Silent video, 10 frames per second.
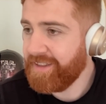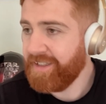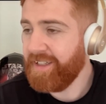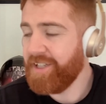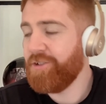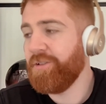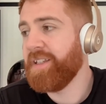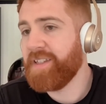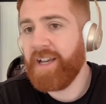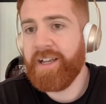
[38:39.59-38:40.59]
literally
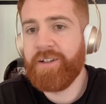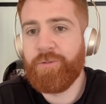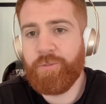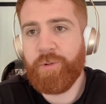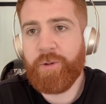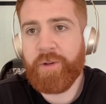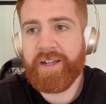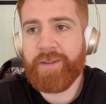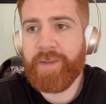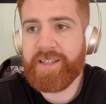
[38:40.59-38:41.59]
say we're
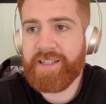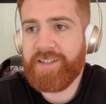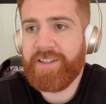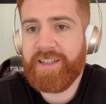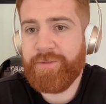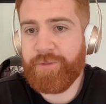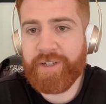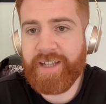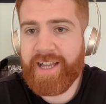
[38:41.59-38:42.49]
committed to delivering